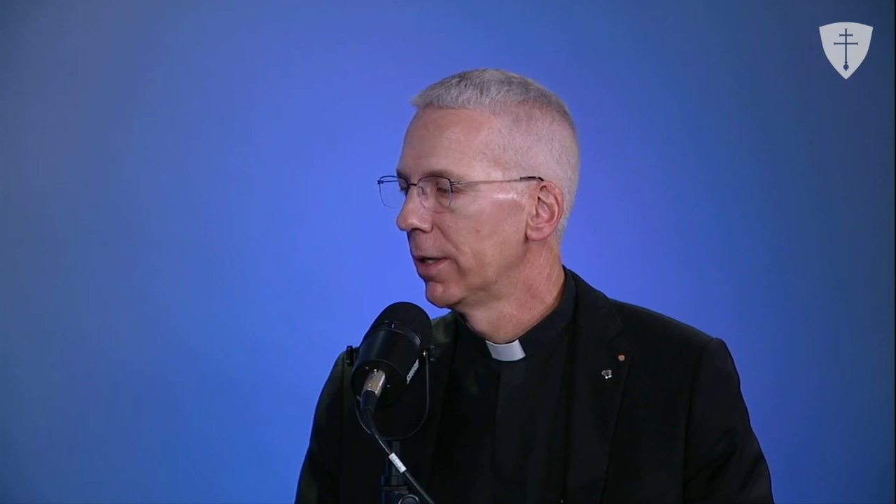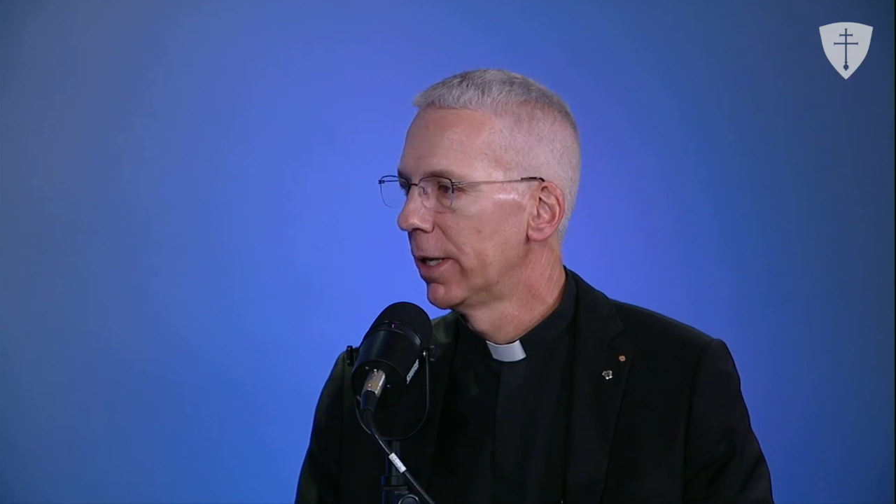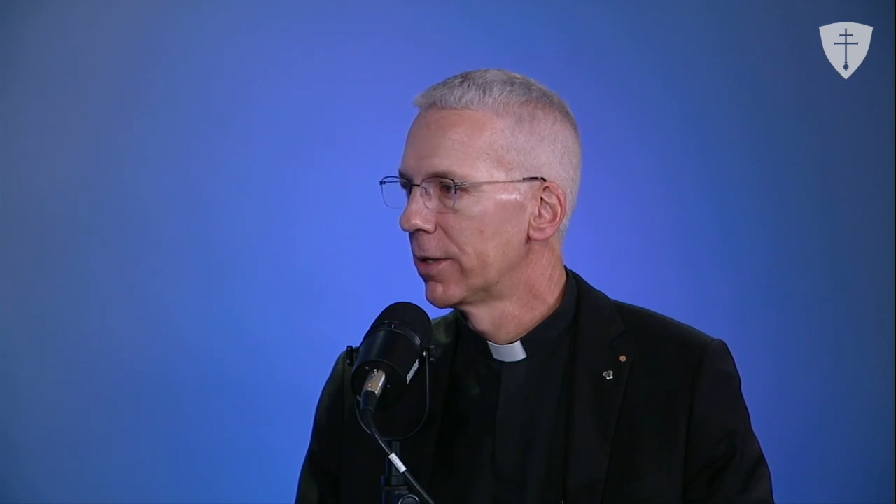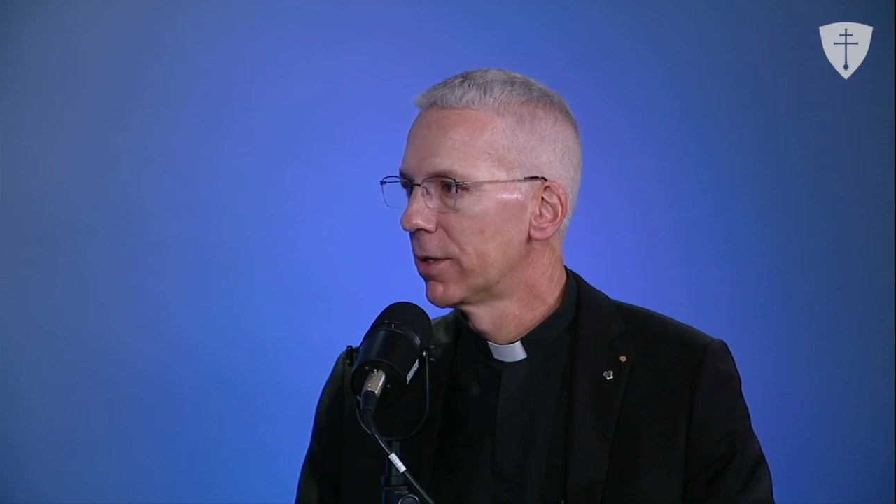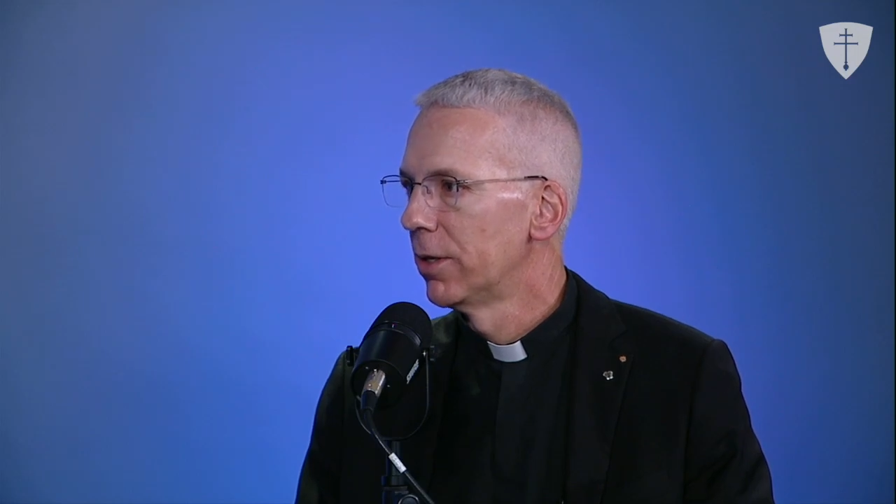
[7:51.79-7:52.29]
and
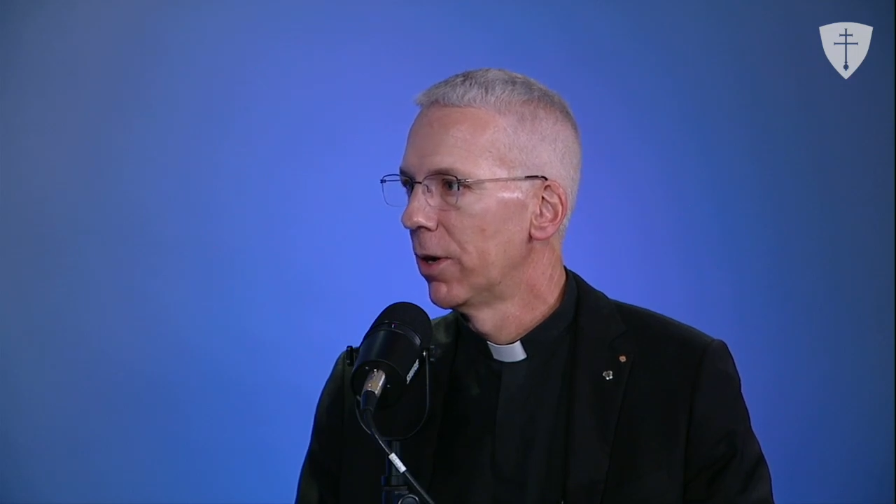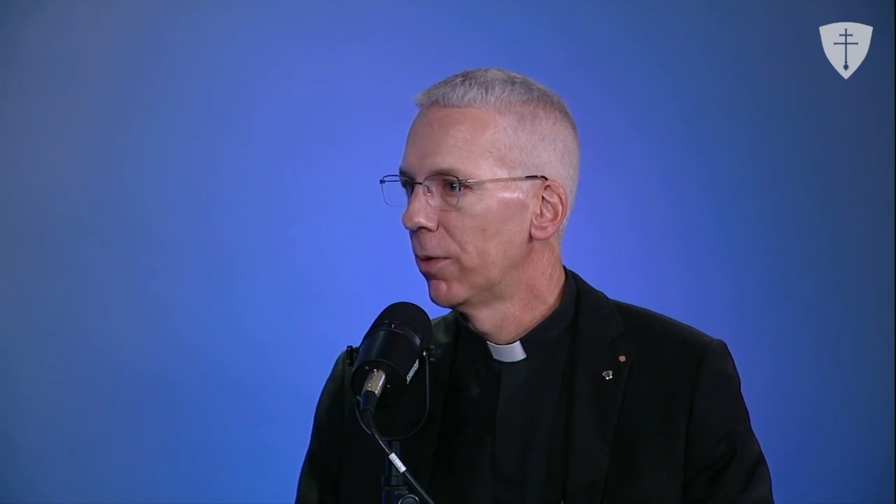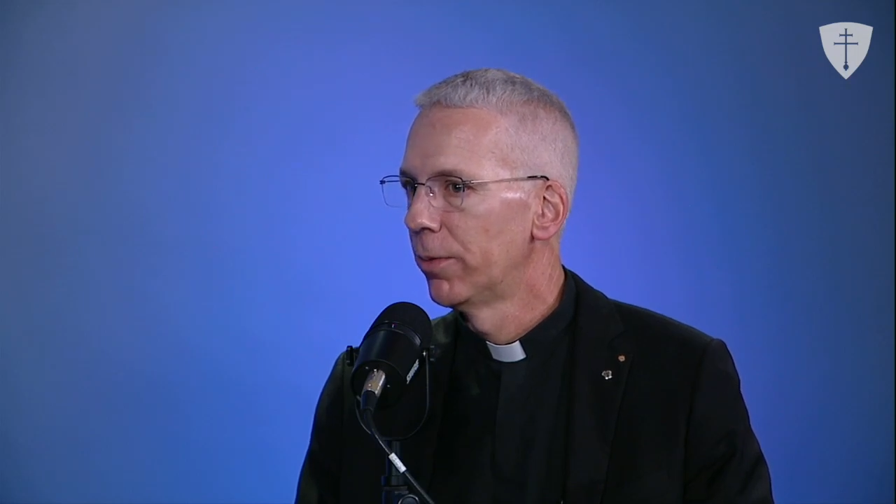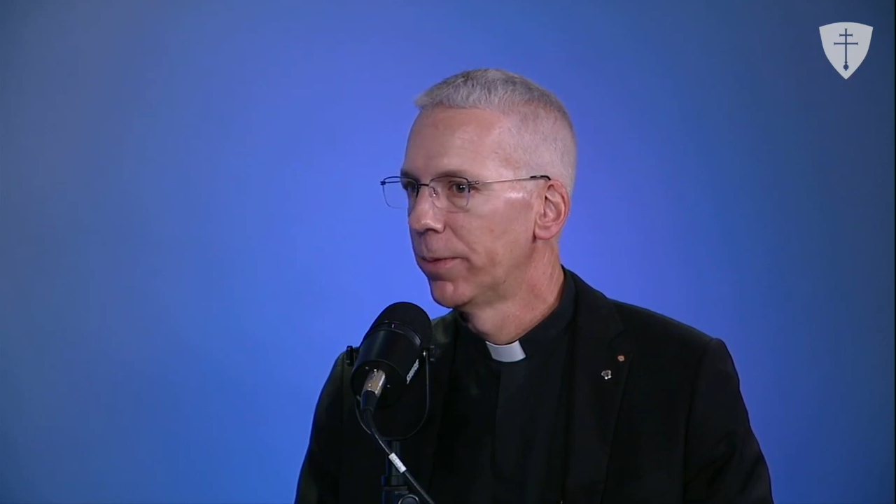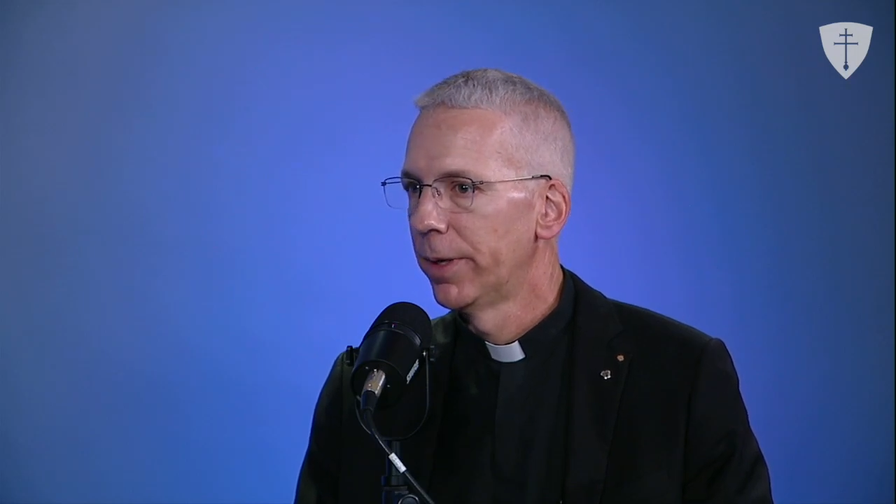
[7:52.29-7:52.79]
get to
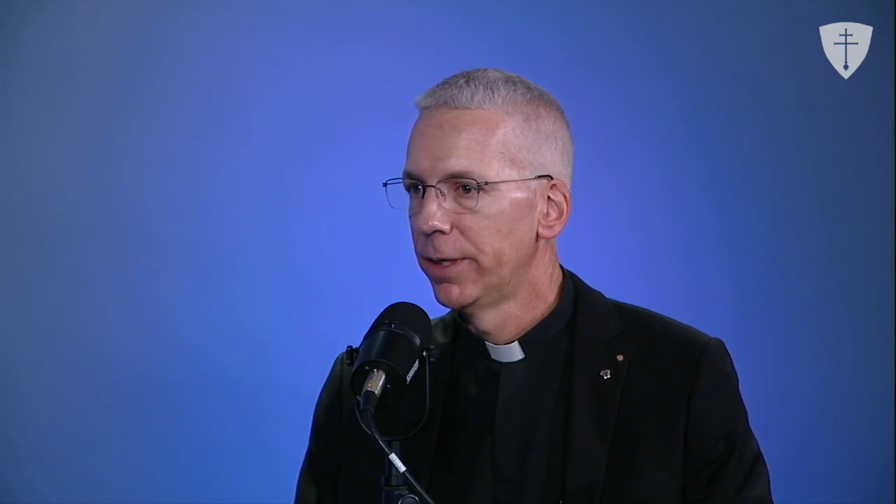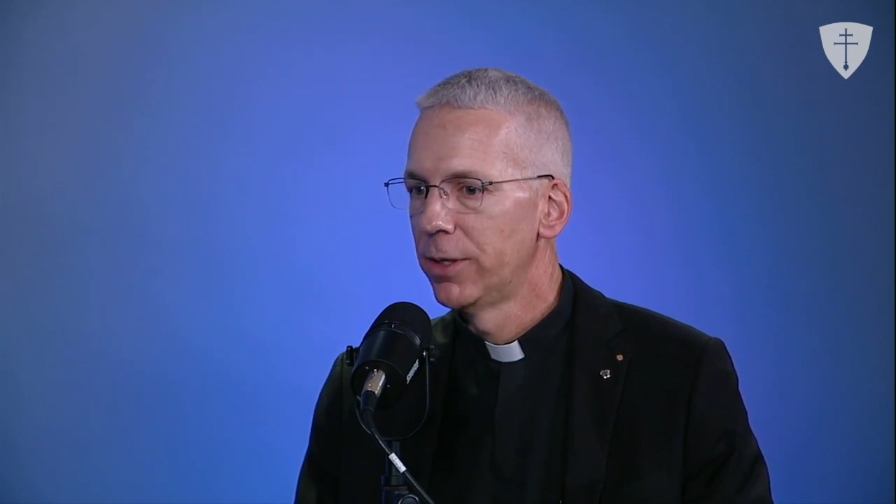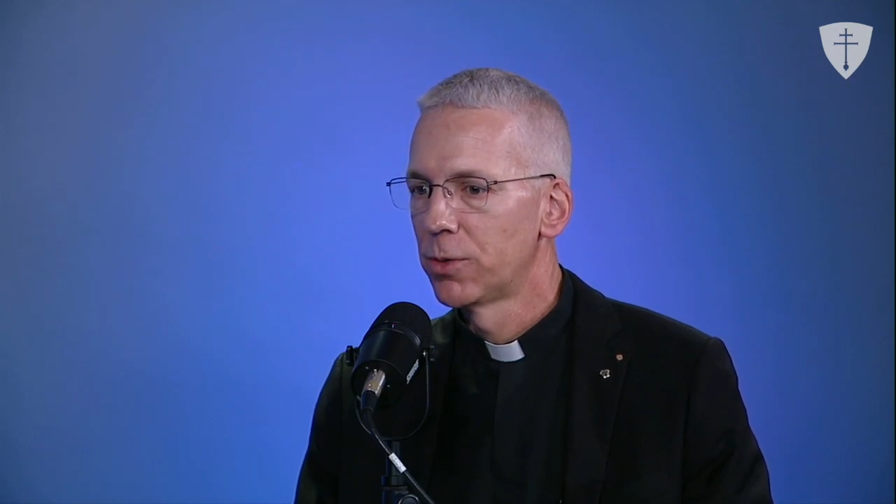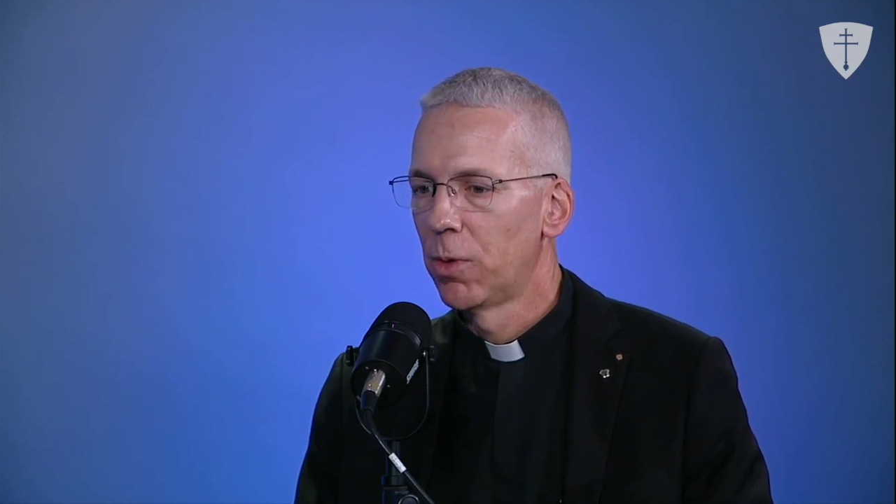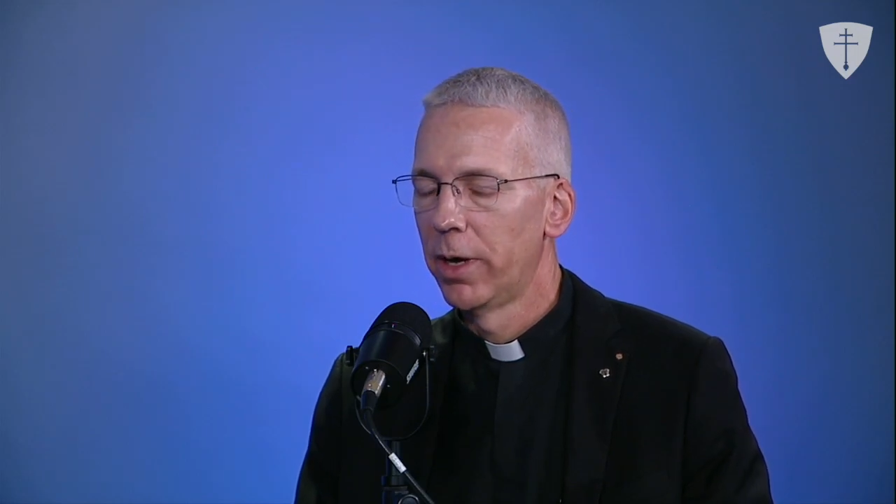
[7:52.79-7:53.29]
know uh,
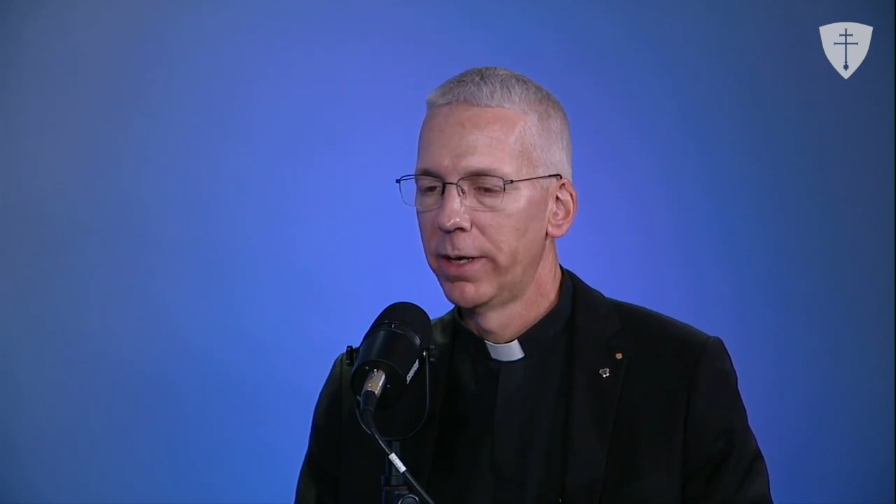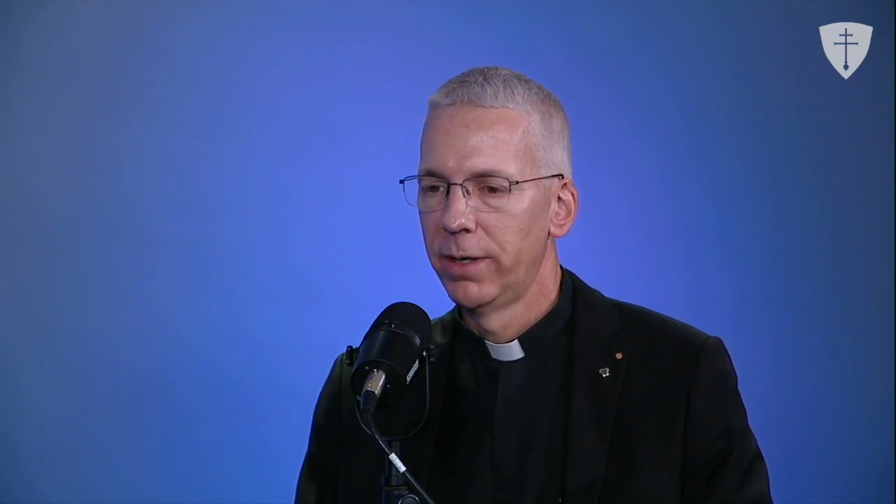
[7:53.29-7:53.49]
each one.